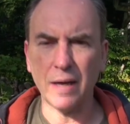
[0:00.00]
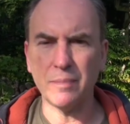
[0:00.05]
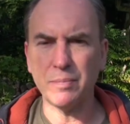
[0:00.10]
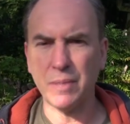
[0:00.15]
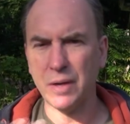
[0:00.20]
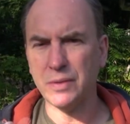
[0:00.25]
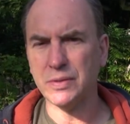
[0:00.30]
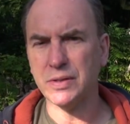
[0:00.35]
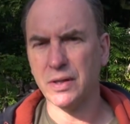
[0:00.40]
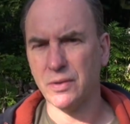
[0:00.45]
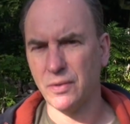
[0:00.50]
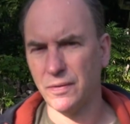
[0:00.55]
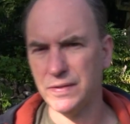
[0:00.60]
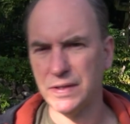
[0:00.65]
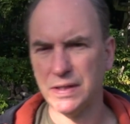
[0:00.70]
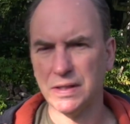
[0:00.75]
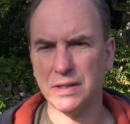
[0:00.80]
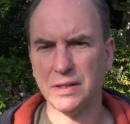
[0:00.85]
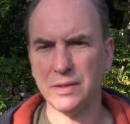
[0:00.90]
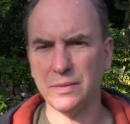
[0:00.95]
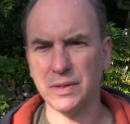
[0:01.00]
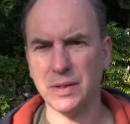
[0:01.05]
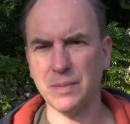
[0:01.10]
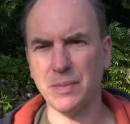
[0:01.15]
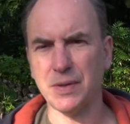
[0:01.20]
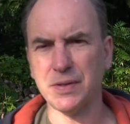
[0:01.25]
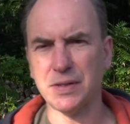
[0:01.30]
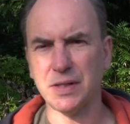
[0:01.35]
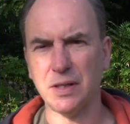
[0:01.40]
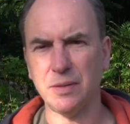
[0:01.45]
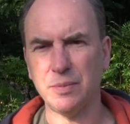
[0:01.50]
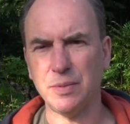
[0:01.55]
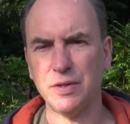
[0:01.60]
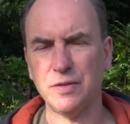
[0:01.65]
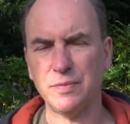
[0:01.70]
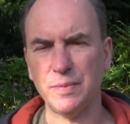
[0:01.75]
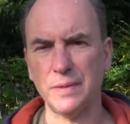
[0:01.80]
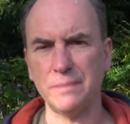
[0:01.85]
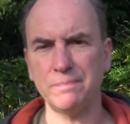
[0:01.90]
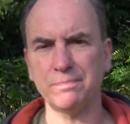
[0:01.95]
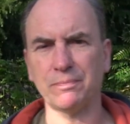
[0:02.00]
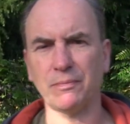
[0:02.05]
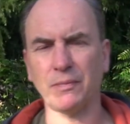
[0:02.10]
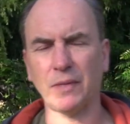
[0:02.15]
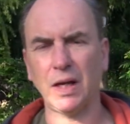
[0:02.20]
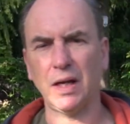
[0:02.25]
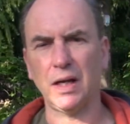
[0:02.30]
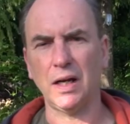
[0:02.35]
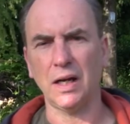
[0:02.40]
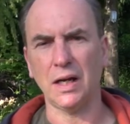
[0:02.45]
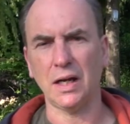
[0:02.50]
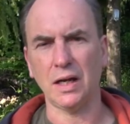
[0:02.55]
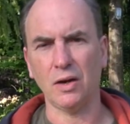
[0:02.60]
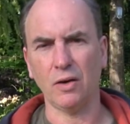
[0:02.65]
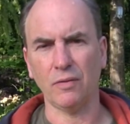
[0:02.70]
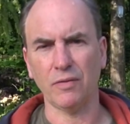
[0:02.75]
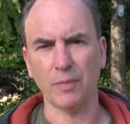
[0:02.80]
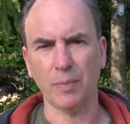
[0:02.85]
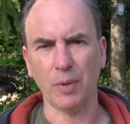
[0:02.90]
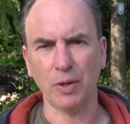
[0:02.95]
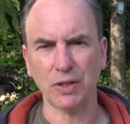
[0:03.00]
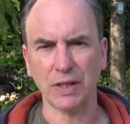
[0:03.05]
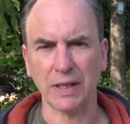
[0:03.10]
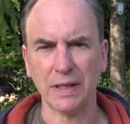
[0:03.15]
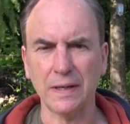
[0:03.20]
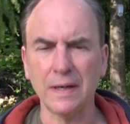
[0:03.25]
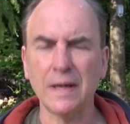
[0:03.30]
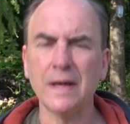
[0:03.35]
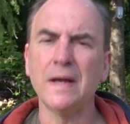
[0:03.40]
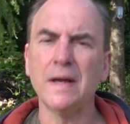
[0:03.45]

uh, motor obviously to do with the muscular movement uh, of the body.